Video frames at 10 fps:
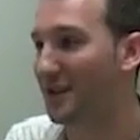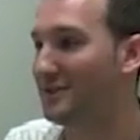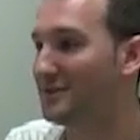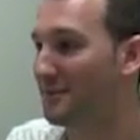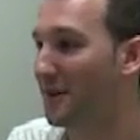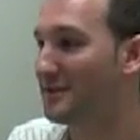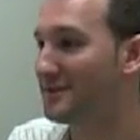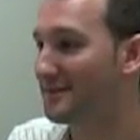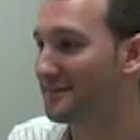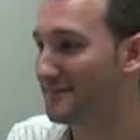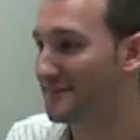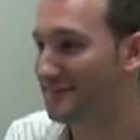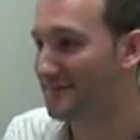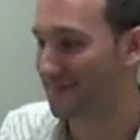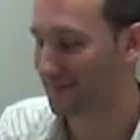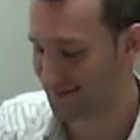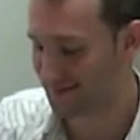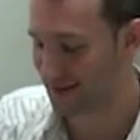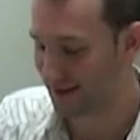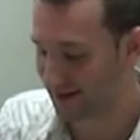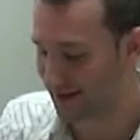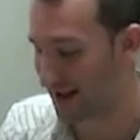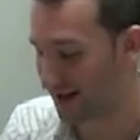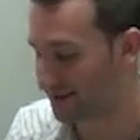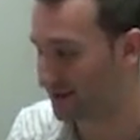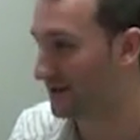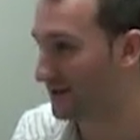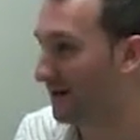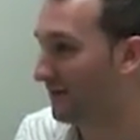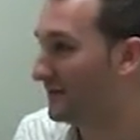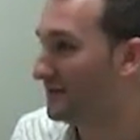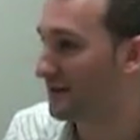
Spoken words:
change the price. So they can actually be covered.